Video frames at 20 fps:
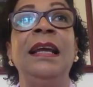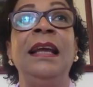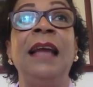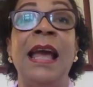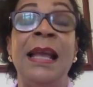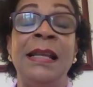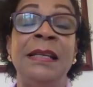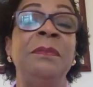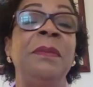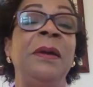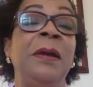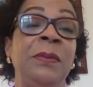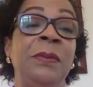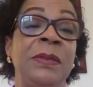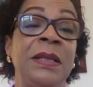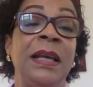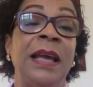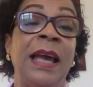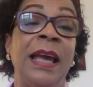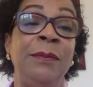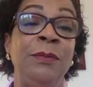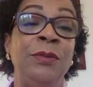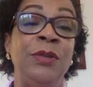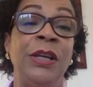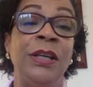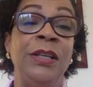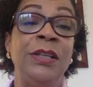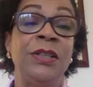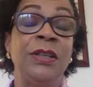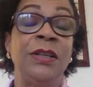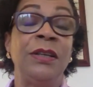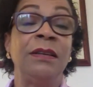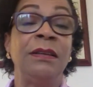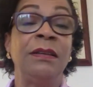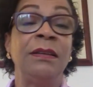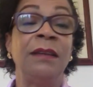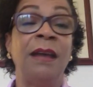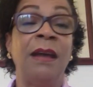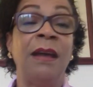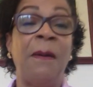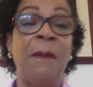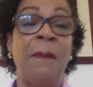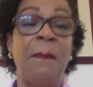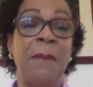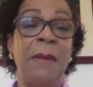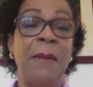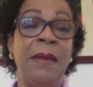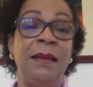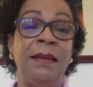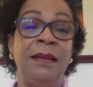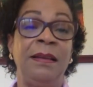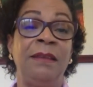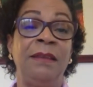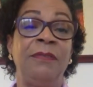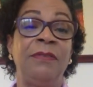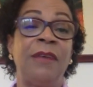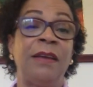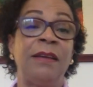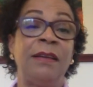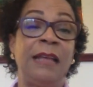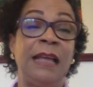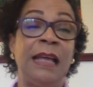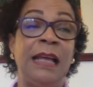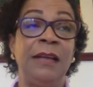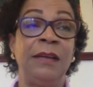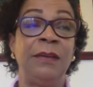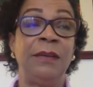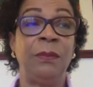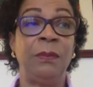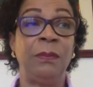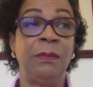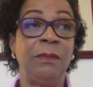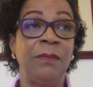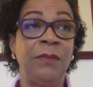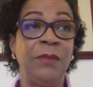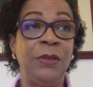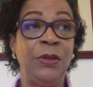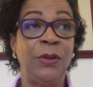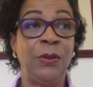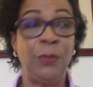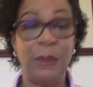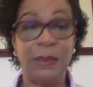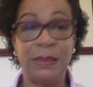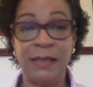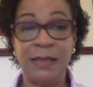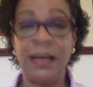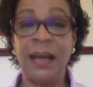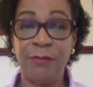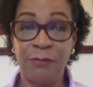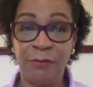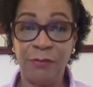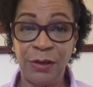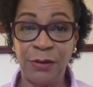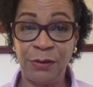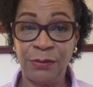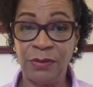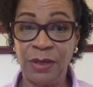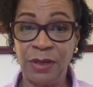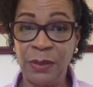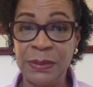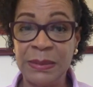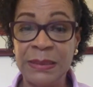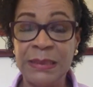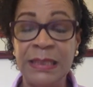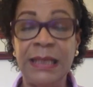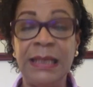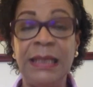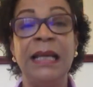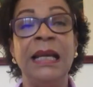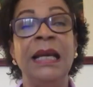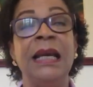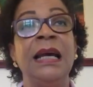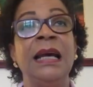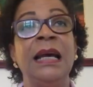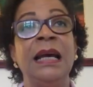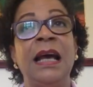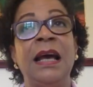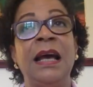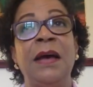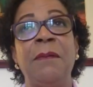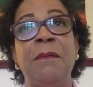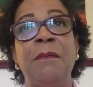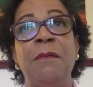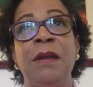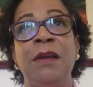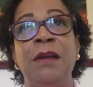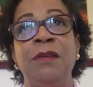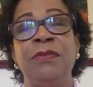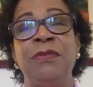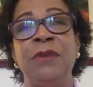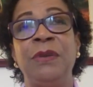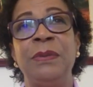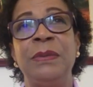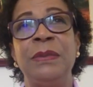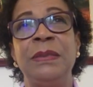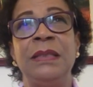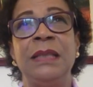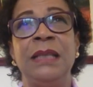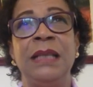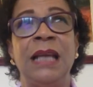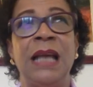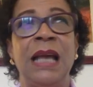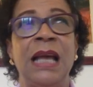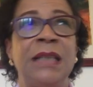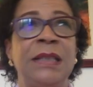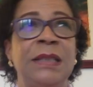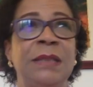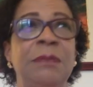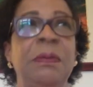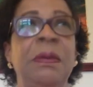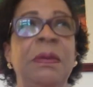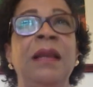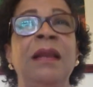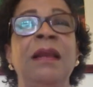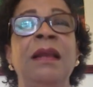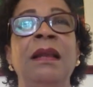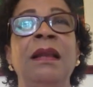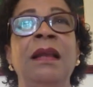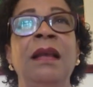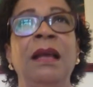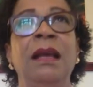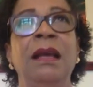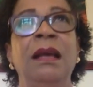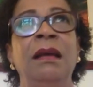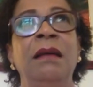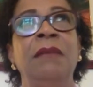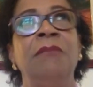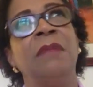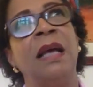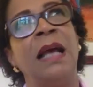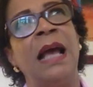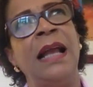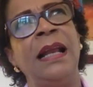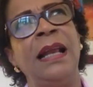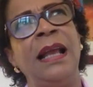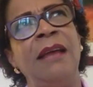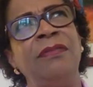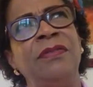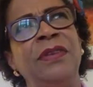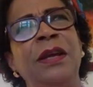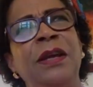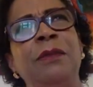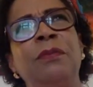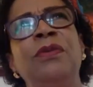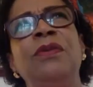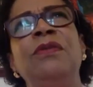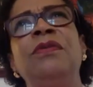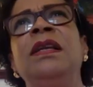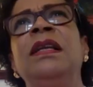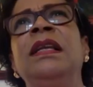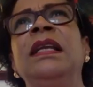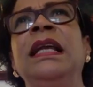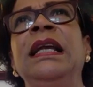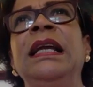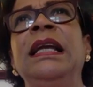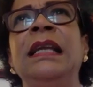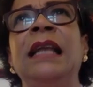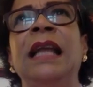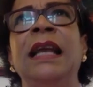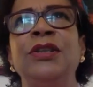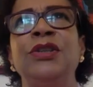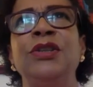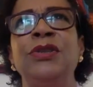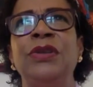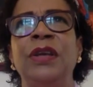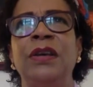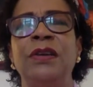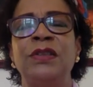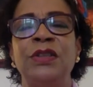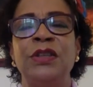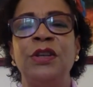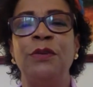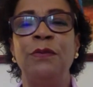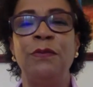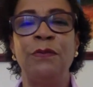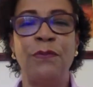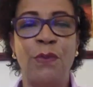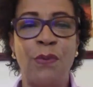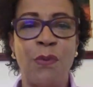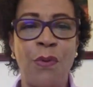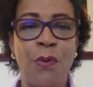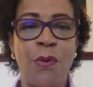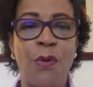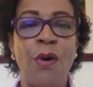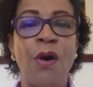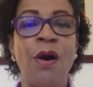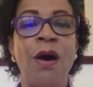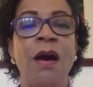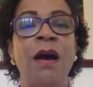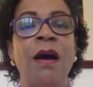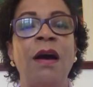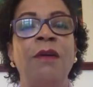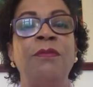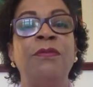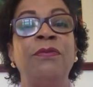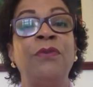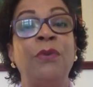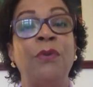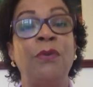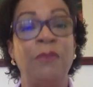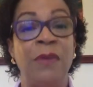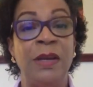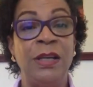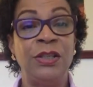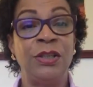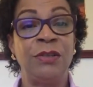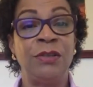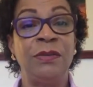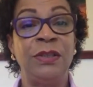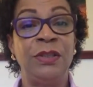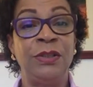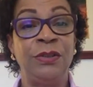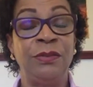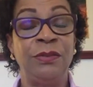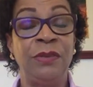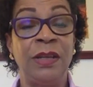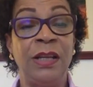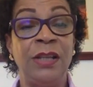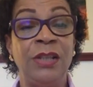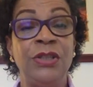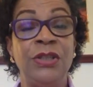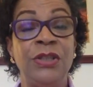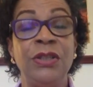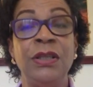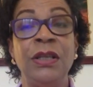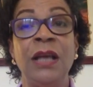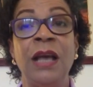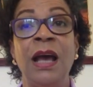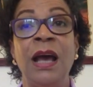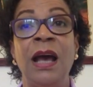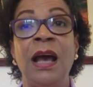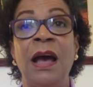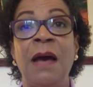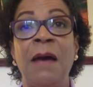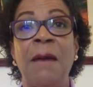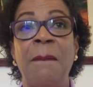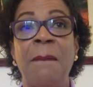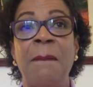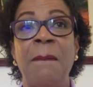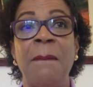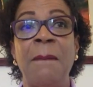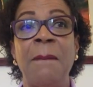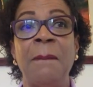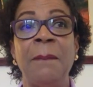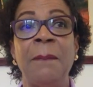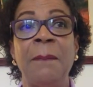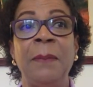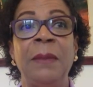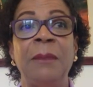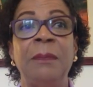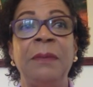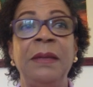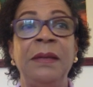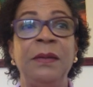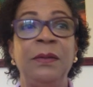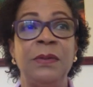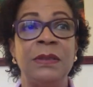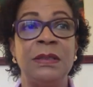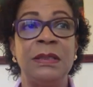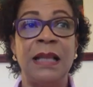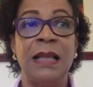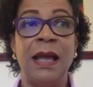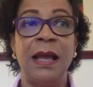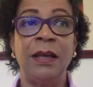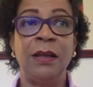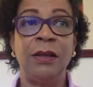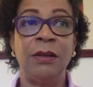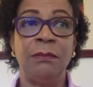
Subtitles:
Endymed was a game changer in the fact that, we did have radiofrequency. Radiofrequency had FDA approval, I think, in like 2004 for facial rejuvenation. But it was like